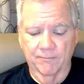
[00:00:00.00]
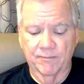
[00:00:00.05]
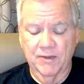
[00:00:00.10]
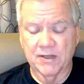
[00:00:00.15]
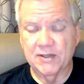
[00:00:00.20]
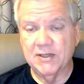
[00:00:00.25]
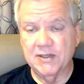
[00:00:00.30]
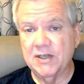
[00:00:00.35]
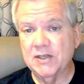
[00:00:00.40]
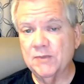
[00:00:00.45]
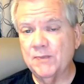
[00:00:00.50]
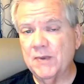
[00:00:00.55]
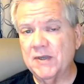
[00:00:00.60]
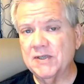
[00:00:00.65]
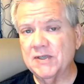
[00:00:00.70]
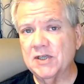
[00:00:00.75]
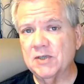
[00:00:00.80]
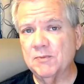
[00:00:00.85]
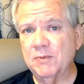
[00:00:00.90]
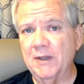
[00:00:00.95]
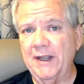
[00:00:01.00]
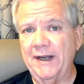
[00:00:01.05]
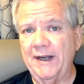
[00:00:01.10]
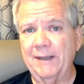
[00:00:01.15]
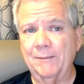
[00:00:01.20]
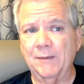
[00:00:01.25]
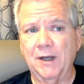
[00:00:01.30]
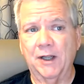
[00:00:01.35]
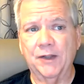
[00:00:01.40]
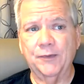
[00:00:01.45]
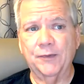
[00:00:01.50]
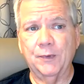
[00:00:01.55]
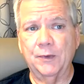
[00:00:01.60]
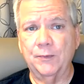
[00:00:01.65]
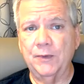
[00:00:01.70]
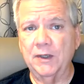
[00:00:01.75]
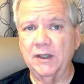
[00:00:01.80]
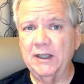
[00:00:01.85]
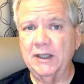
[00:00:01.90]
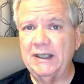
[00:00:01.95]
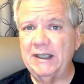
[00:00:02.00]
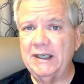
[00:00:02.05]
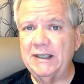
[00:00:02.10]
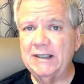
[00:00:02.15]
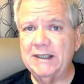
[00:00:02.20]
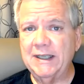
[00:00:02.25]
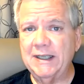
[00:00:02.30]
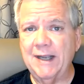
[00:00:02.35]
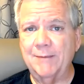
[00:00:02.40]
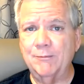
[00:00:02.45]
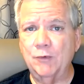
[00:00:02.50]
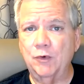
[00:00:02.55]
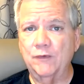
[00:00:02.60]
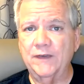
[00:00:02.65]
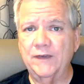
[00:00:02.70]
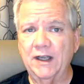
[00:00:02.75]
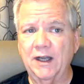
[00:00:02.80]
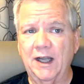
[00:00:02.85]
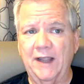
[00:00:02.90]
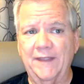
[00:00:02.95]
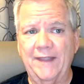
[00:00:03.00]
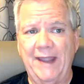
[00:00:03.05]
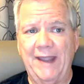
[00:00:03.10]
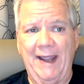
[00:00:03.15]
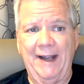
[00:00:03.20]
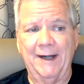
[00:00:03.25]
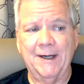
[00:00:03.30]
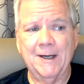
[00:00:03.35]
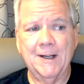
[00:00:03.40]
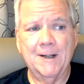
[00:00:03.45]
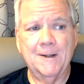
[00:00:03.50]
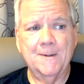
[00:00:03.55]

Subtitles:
This is Business Planning Month. We really need to get moving on that.